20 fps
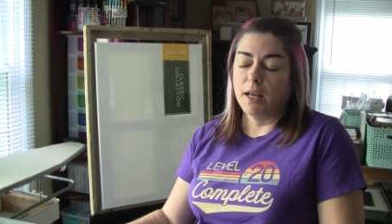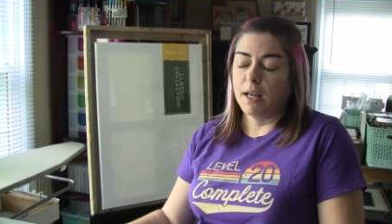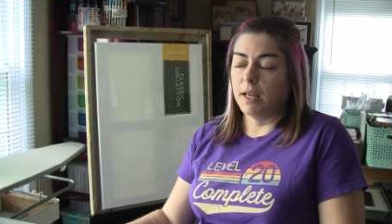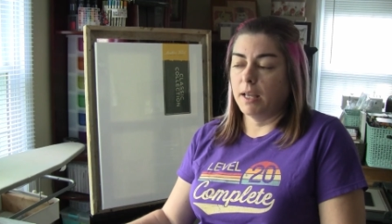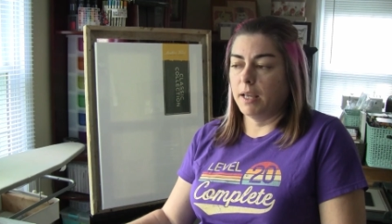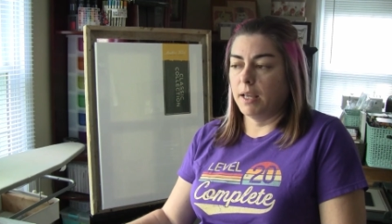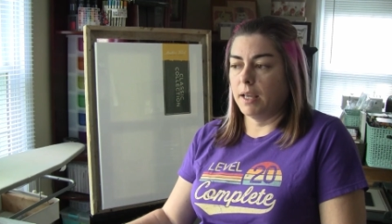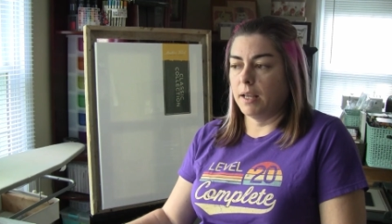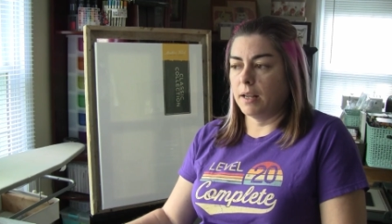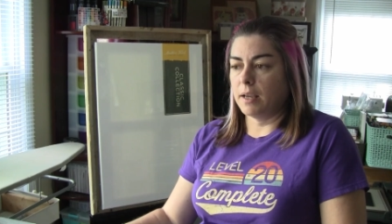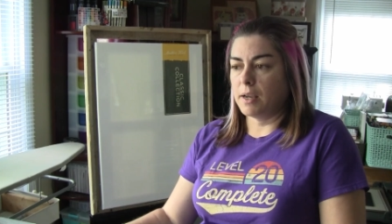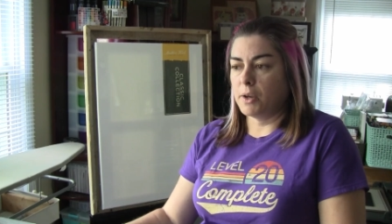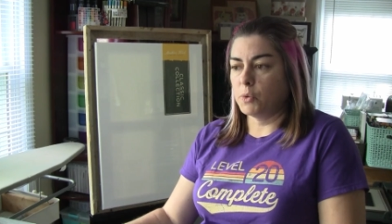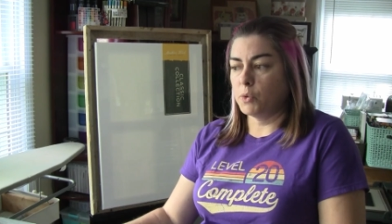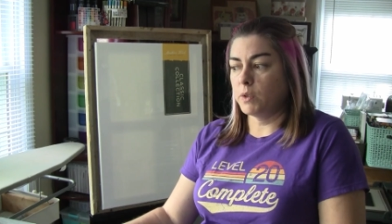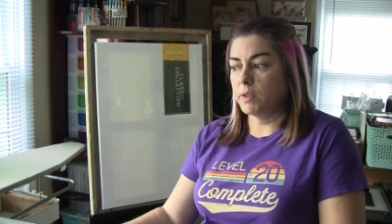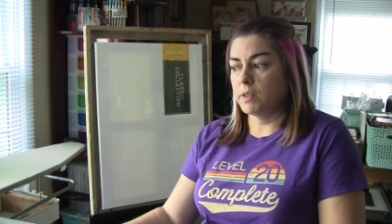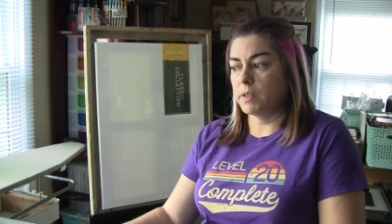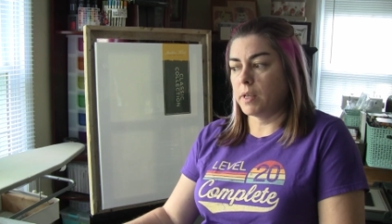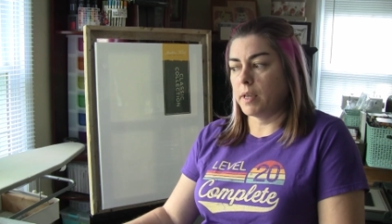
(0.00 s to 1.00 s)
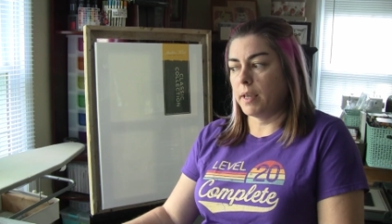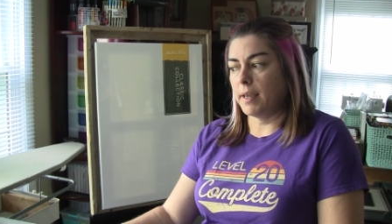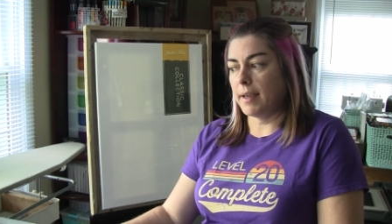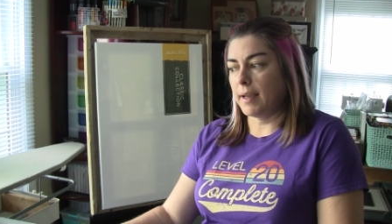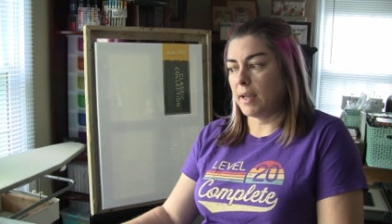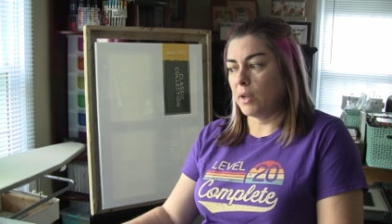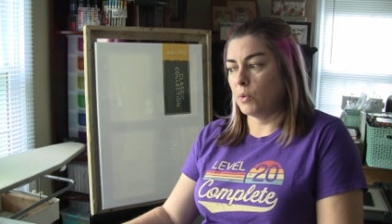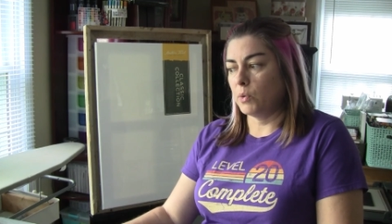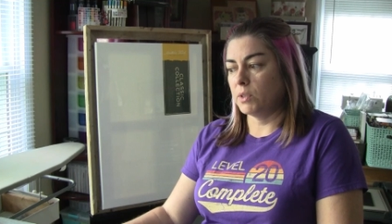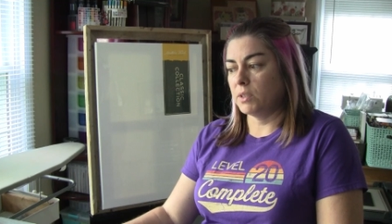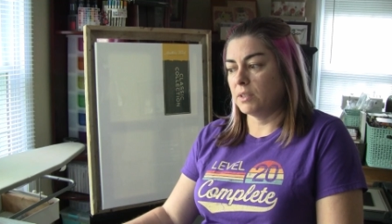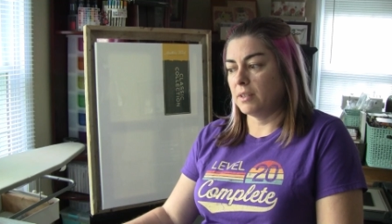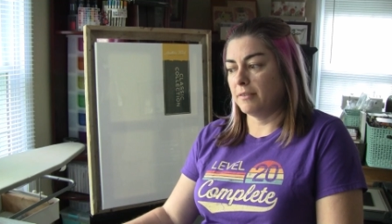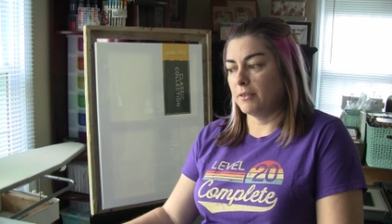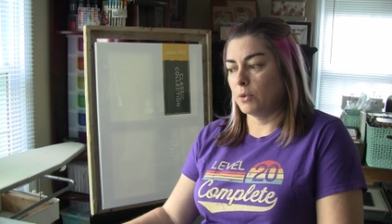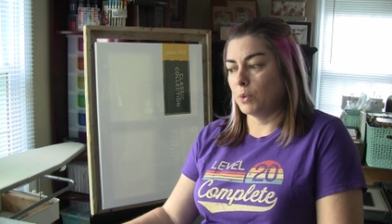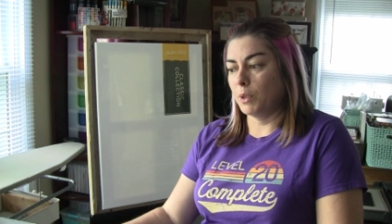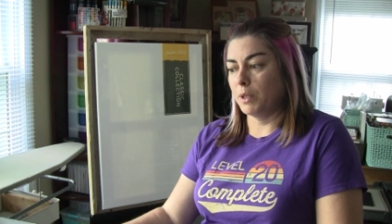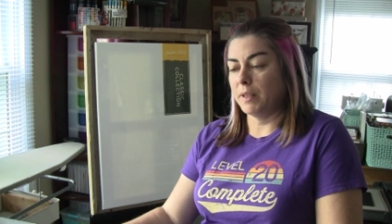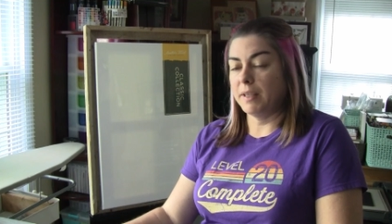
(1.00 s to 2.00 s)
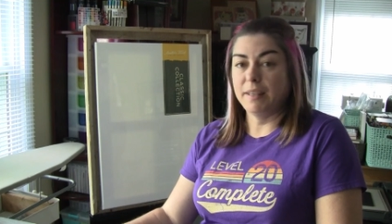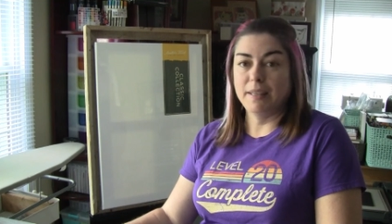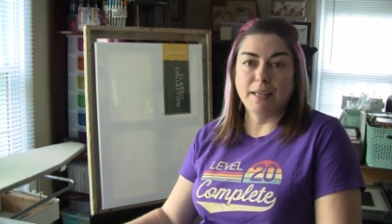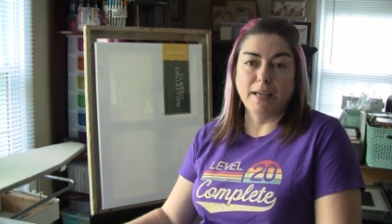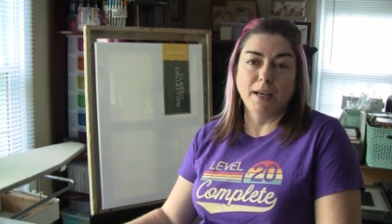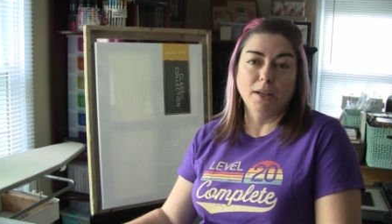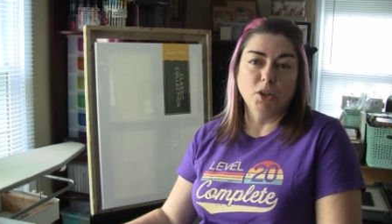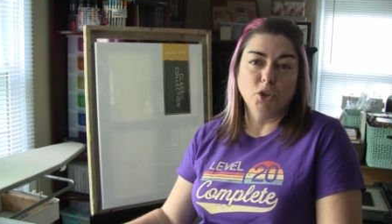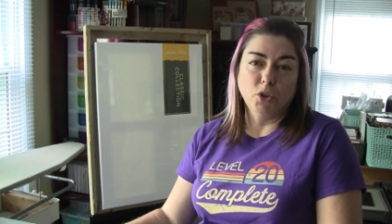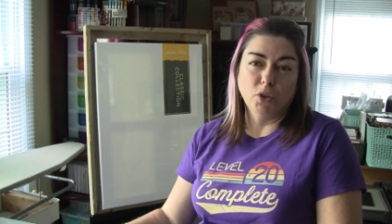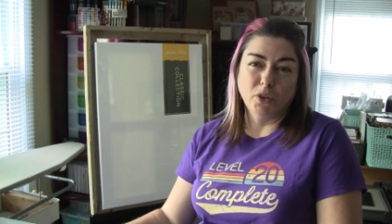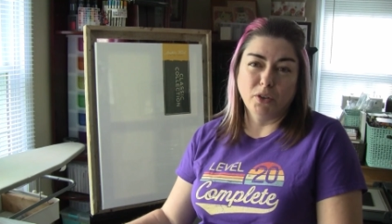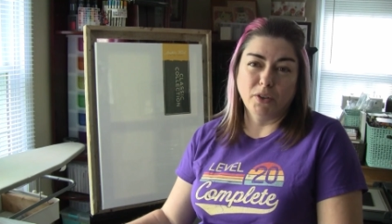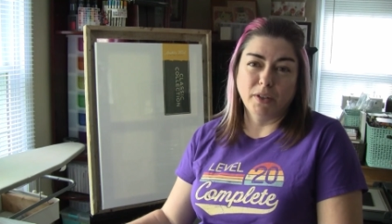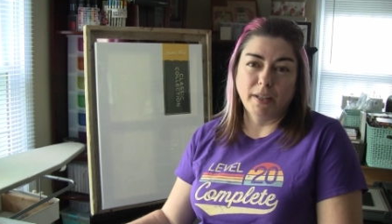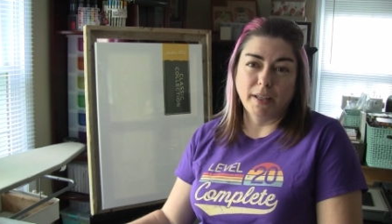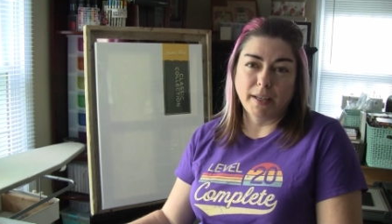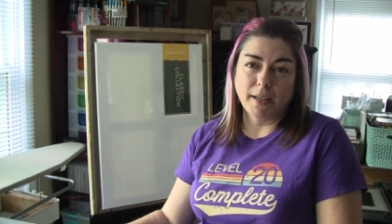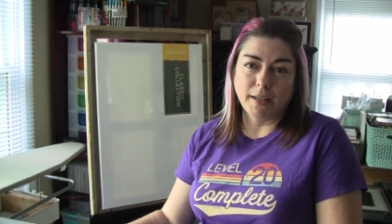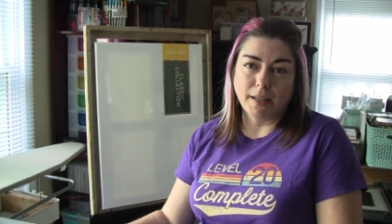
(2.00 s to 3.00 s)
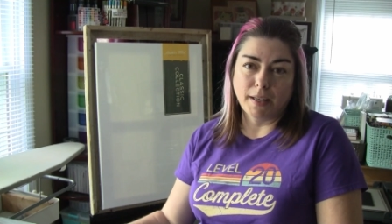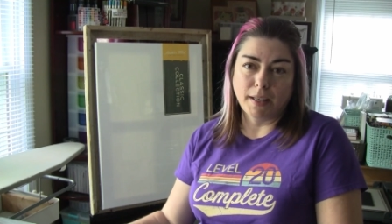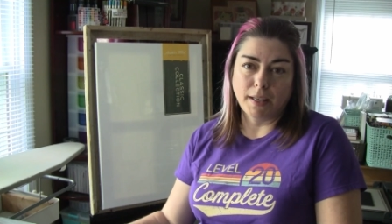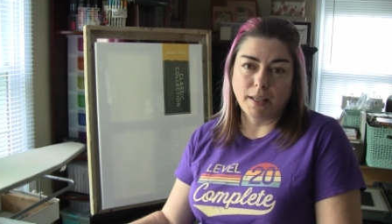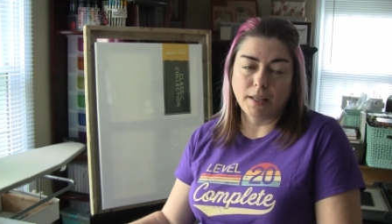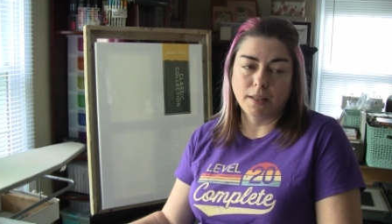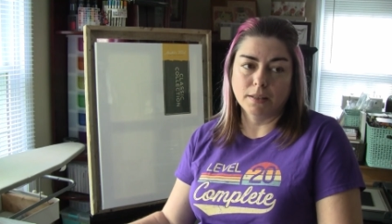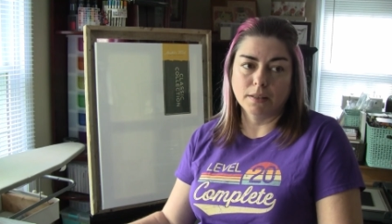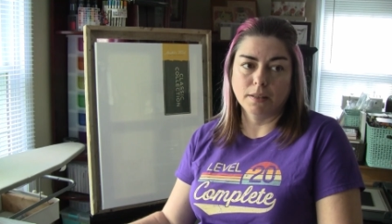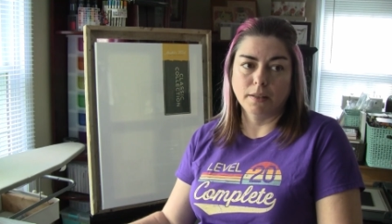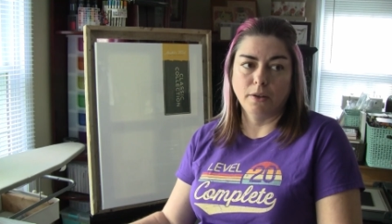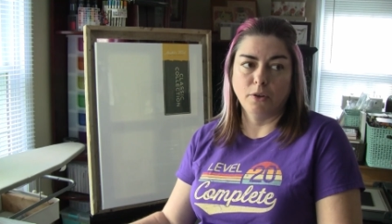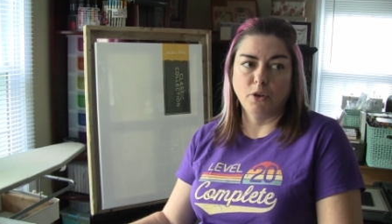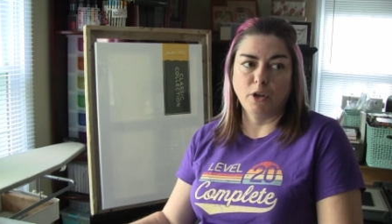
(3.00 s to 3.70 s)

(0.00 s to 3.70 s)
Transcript: and I will say I was never really that good at it.